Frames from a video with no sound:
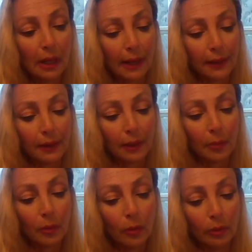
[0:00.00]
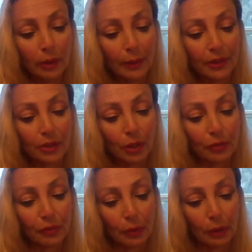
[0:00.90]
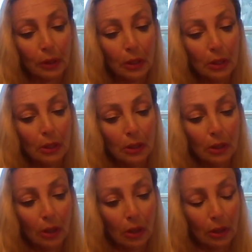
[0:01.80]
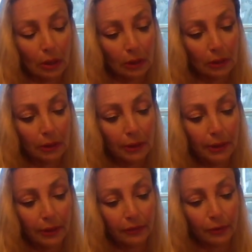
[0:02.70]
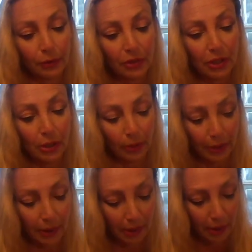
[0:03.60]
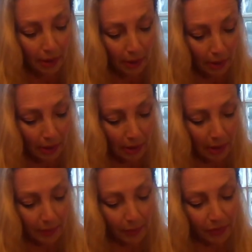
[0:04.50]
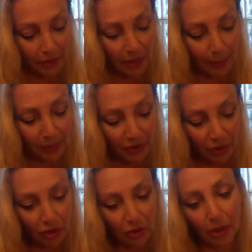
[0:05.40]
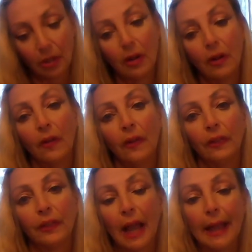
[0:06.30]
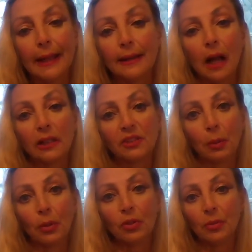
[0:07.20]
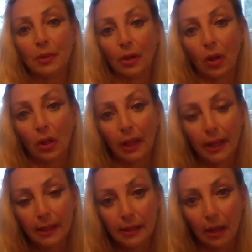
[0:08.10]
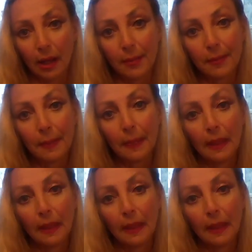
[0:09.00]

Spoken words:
And when we went to go for our first hearing, it was a deposition. The guy had not spoken to me at all ahead of time,